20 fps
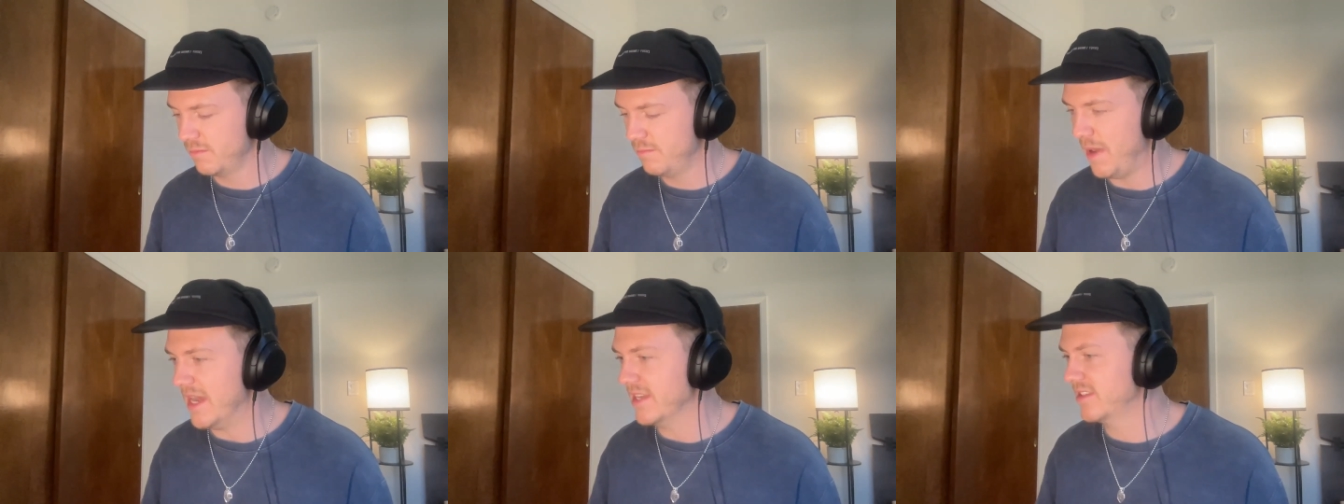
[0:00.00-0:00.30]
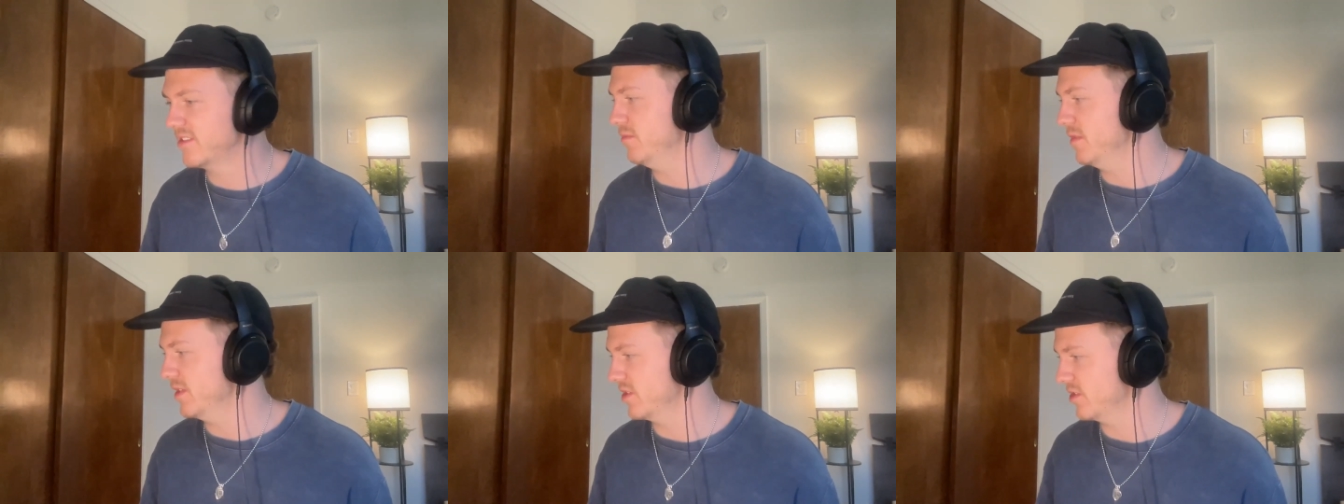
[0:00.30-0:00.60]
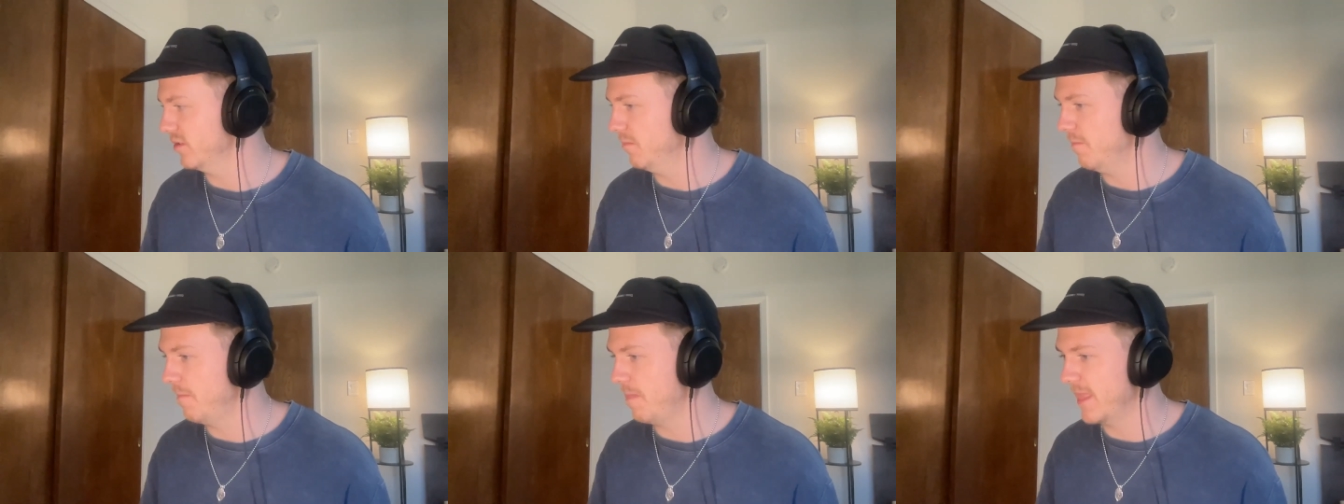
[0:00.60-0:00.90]

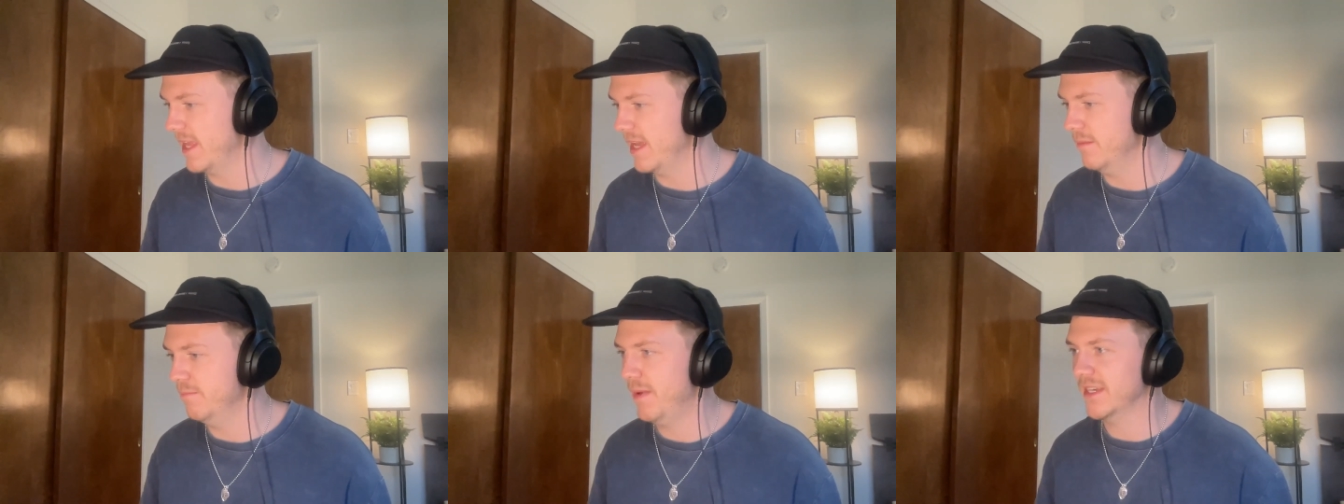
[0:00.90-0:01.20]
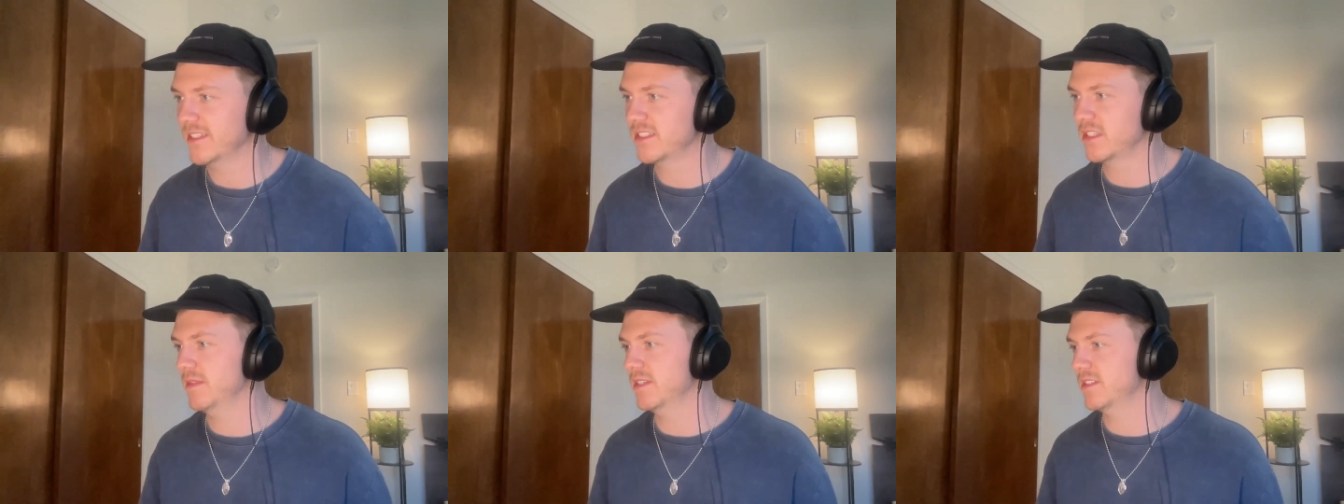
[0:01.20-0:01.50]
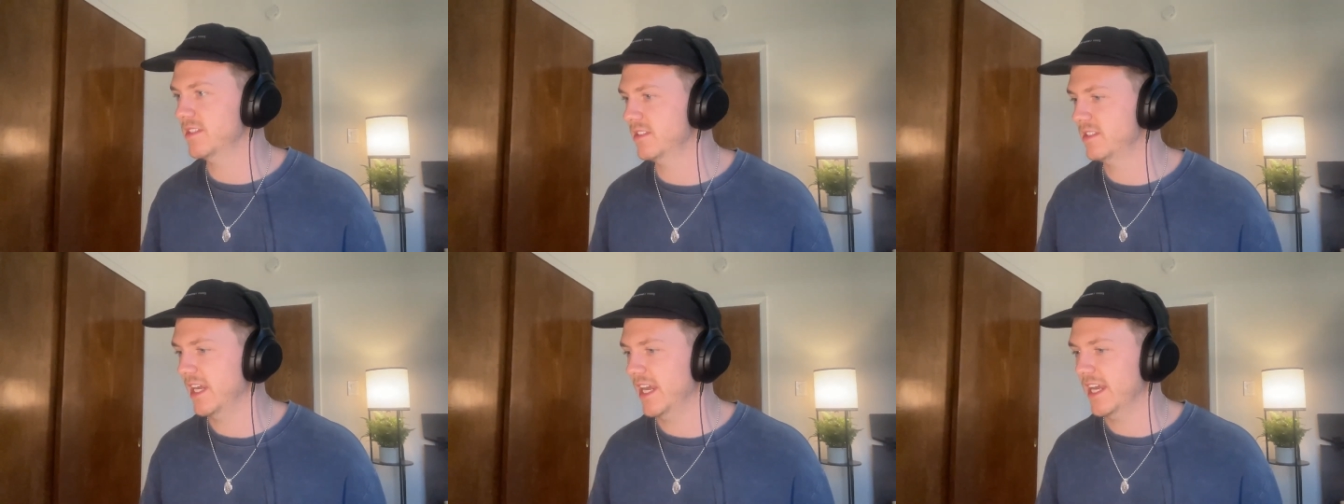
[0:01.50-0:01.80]
pessimism and
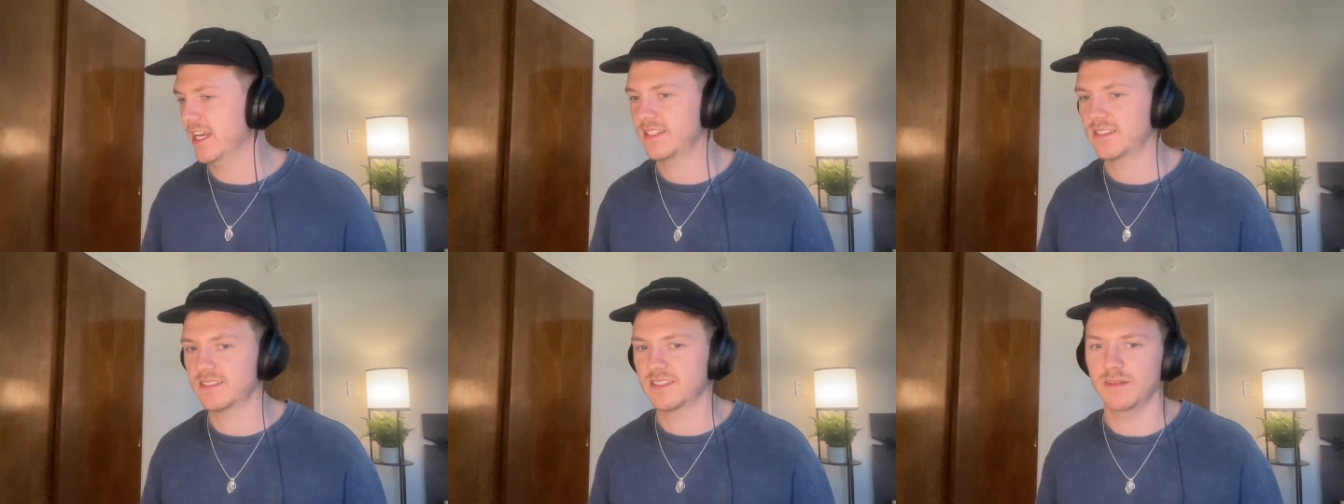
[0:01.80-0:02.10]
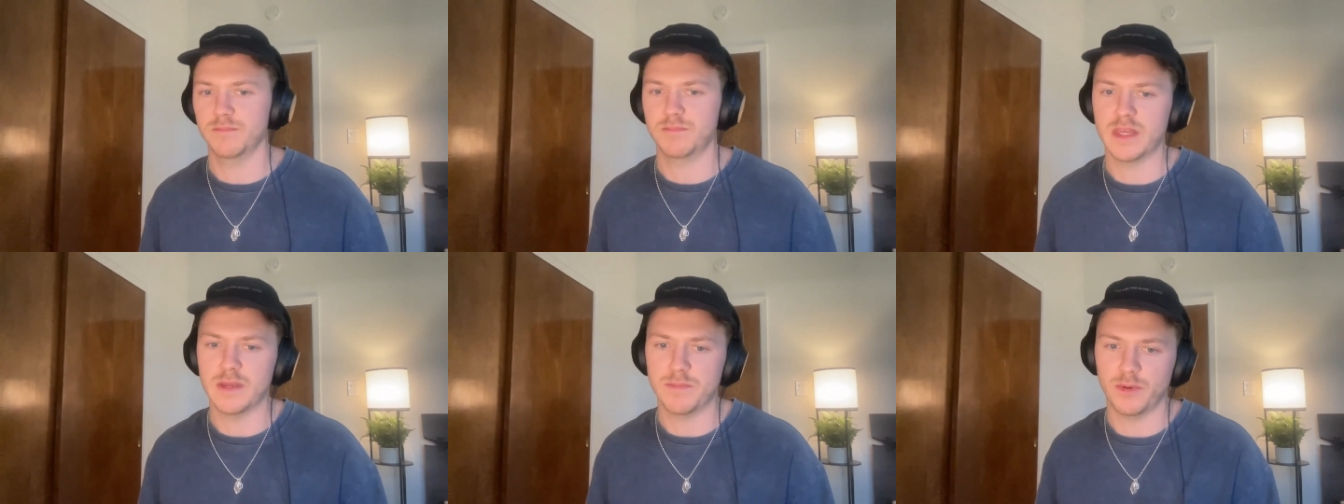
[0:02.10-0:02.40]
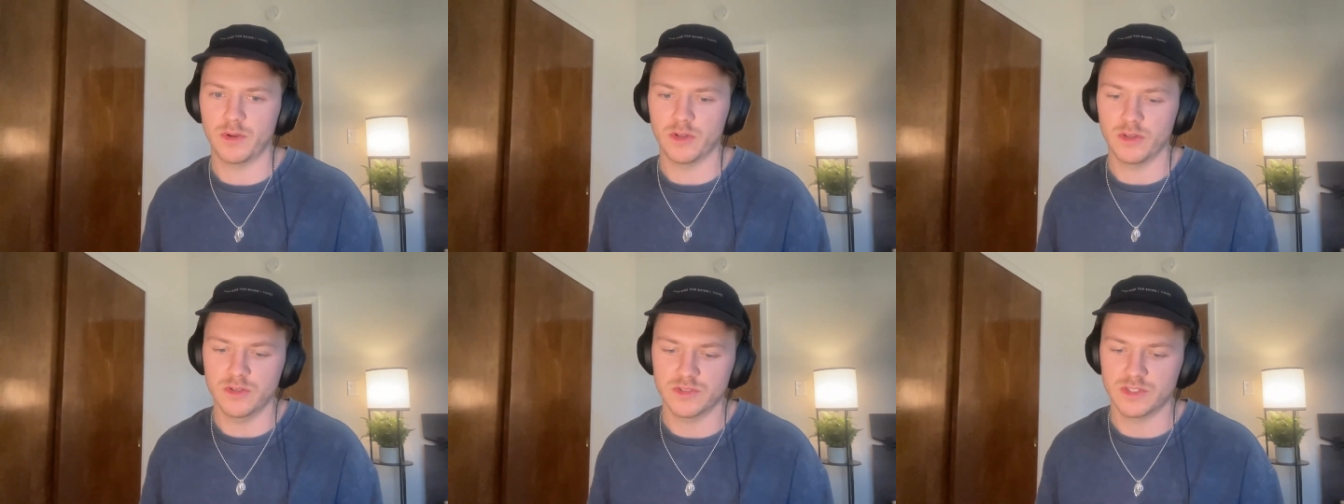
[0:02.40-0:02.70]
pessimistic takes and
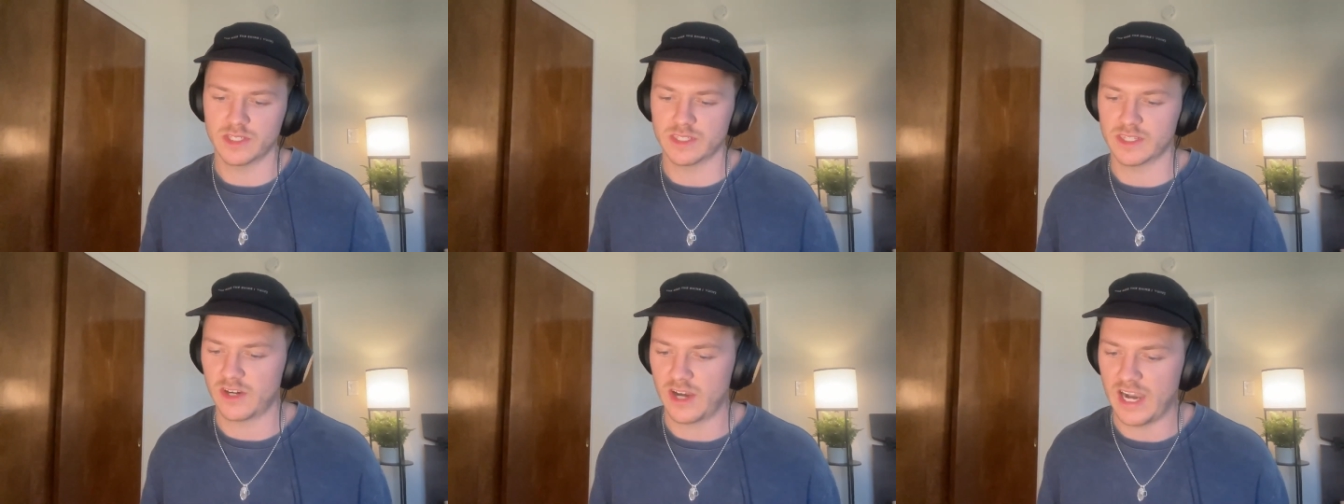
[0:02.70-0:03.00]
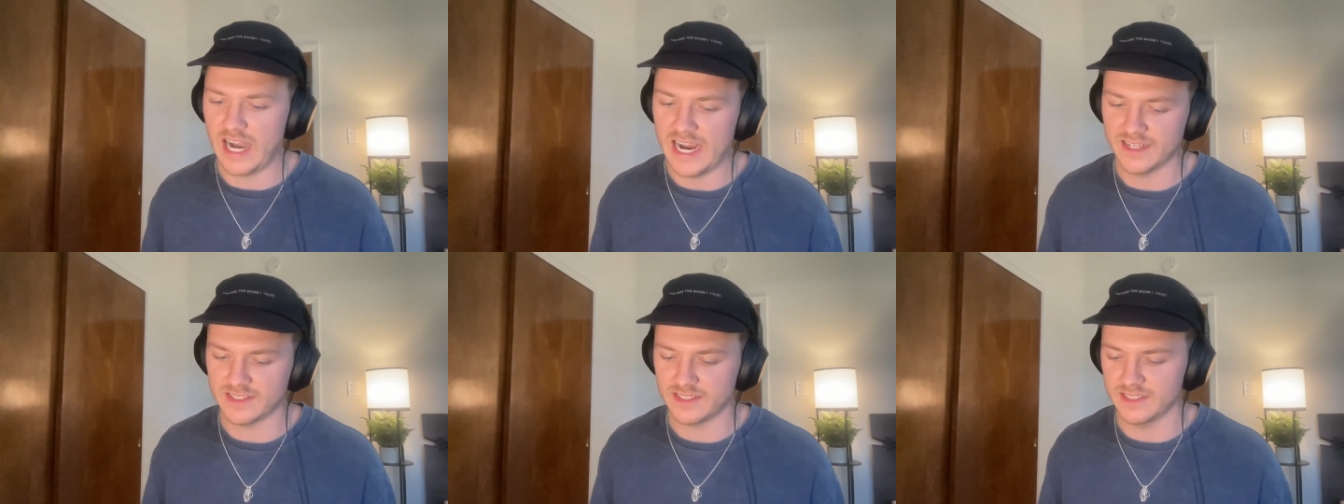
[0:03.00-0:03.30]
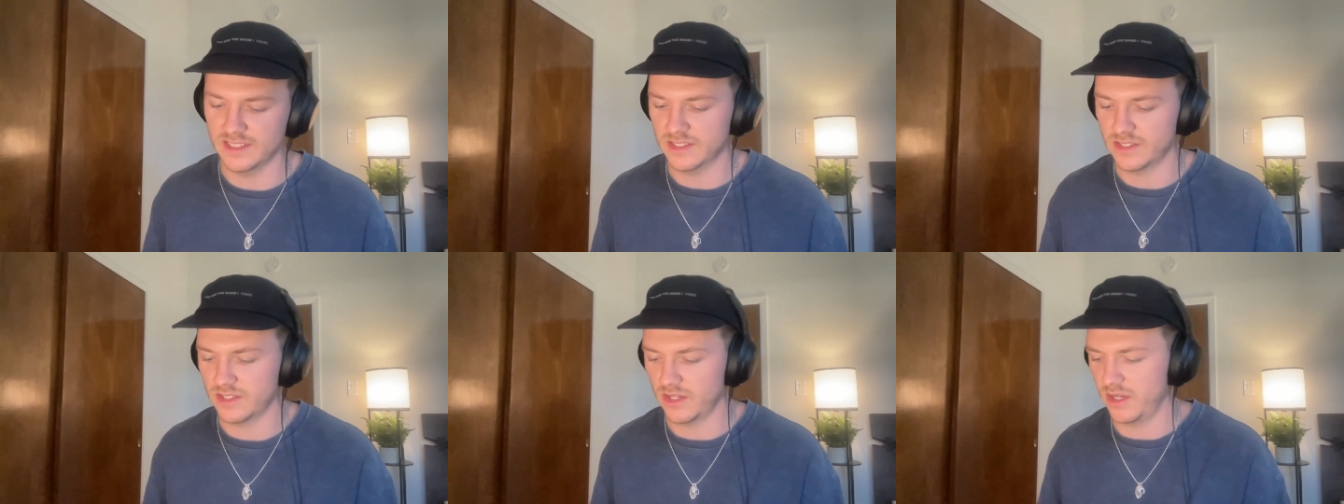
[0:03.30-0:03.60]
people losing their
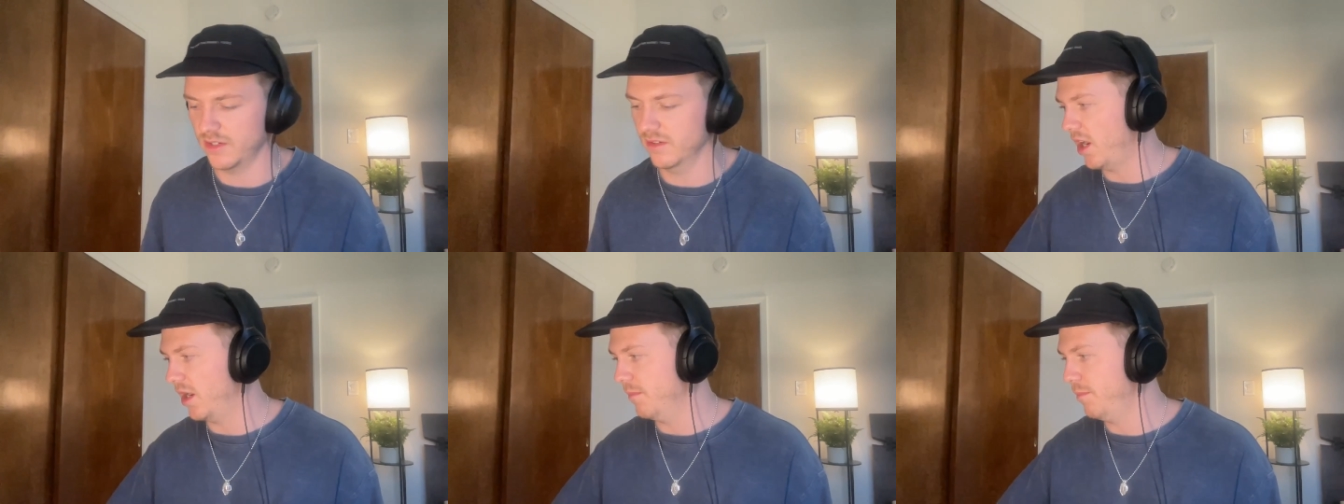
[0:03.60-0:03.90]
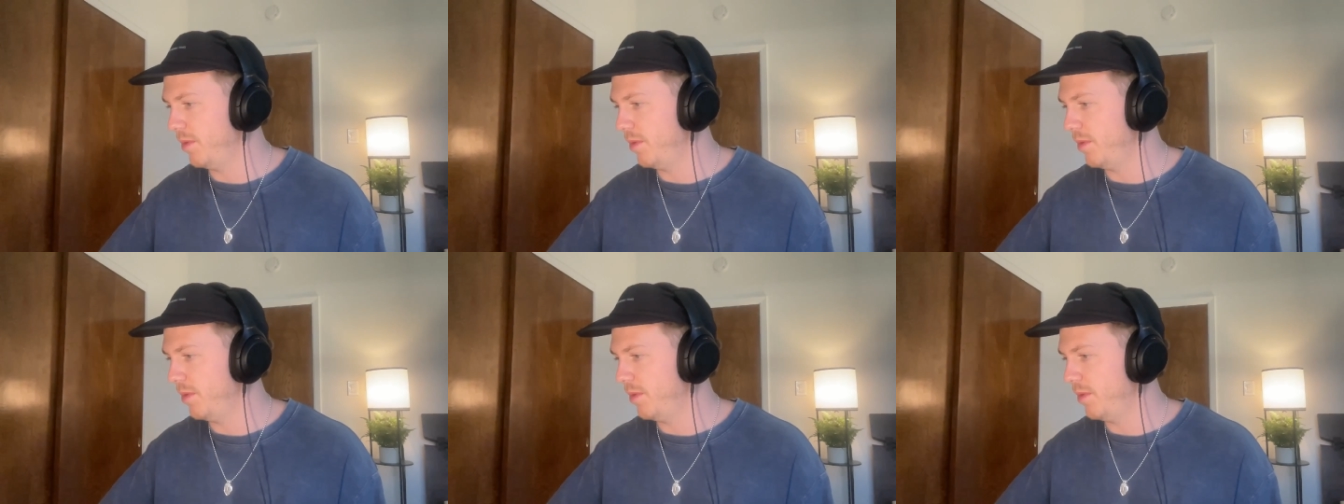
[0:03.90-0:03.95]
asses on